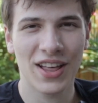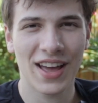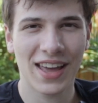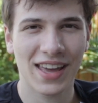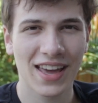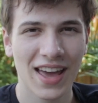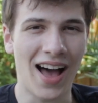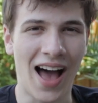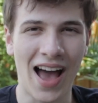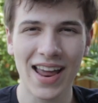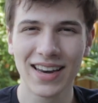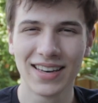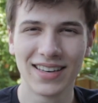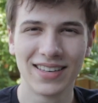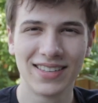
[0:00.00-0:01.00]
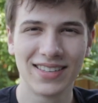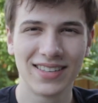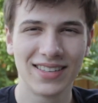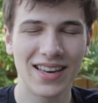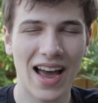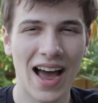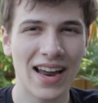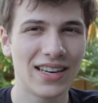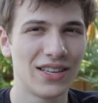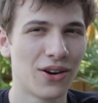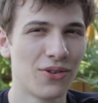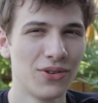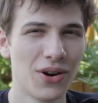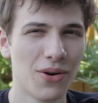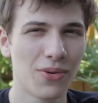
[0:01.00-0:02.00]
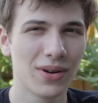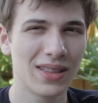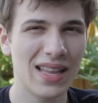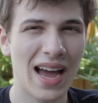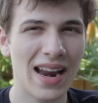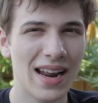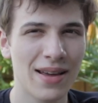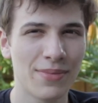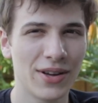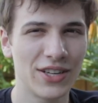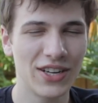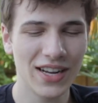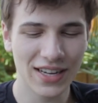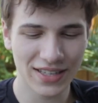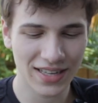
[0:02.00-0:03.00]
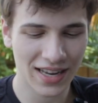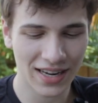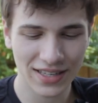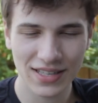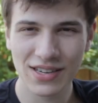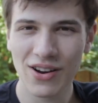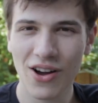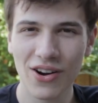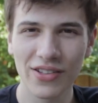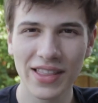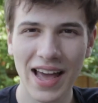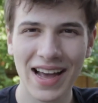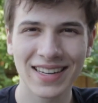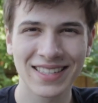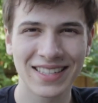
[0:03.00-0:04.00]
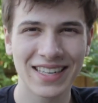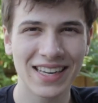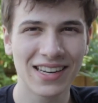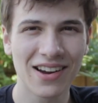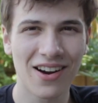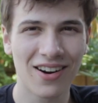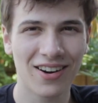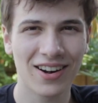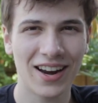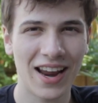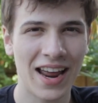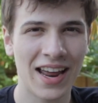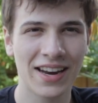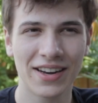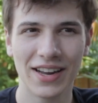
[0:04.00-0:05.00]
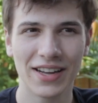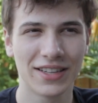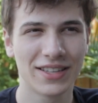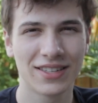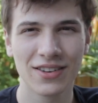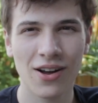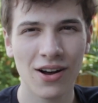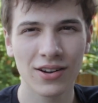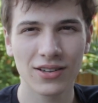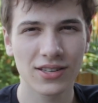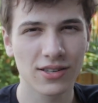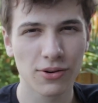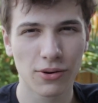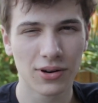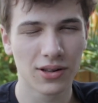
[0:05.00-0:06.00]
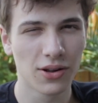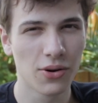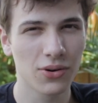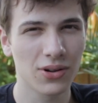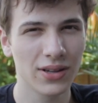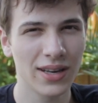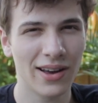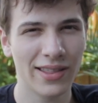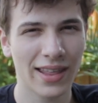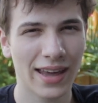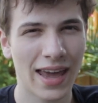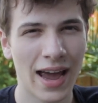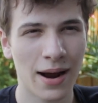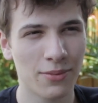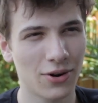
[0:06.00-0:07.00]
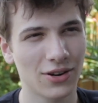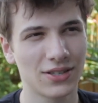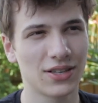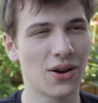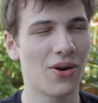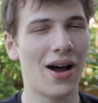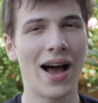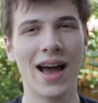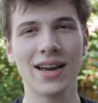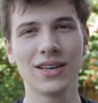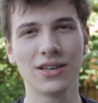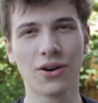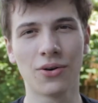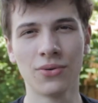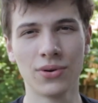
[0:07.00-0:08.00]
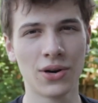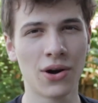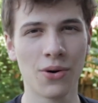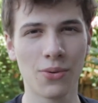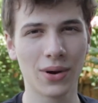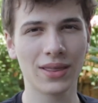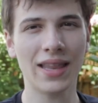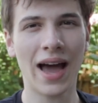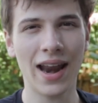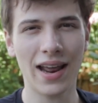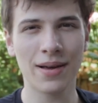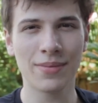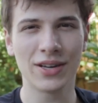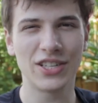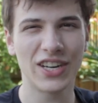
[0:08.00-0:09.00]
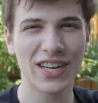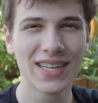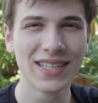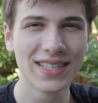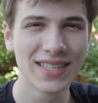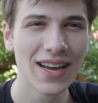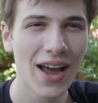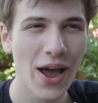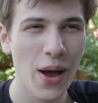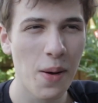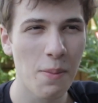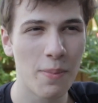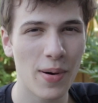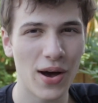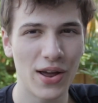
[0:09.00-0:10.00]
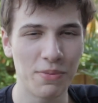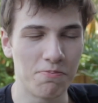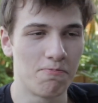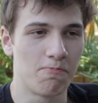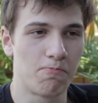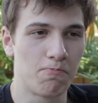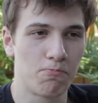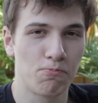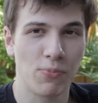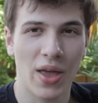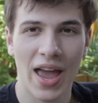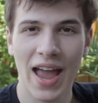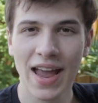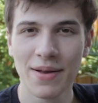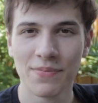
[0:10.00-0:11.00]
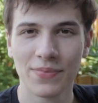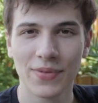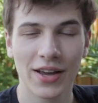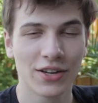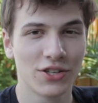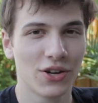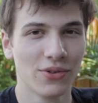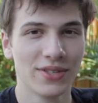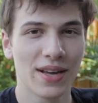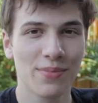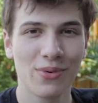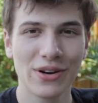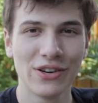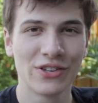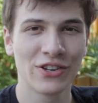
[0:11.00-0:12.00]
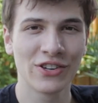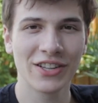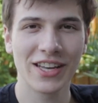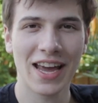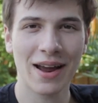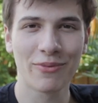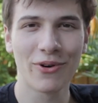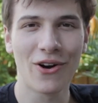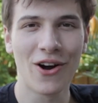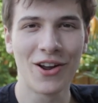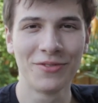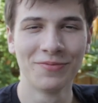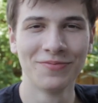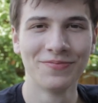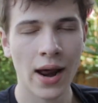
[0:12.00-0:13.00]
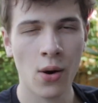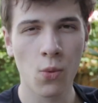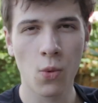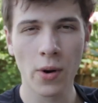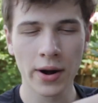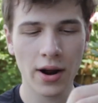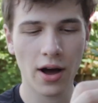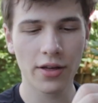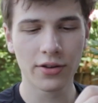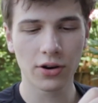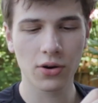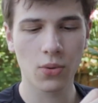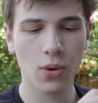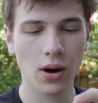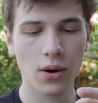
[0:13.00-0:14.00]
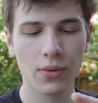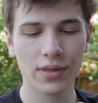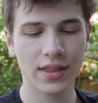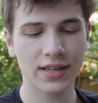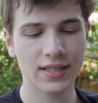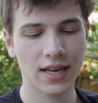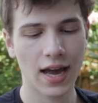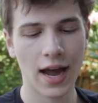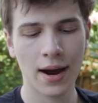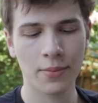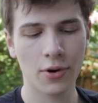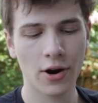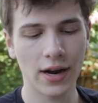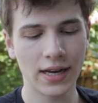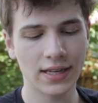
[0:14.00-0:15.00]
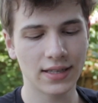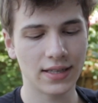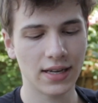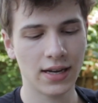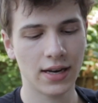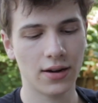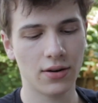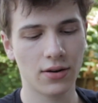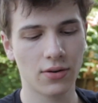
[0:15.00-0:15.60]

like I don't know what that image is, and it's not on the SD card and it's not stored locally on the camera. So I don't know what that image is, but hey, it shows up when you turn the camera on. Now, one other quirk with this camera is it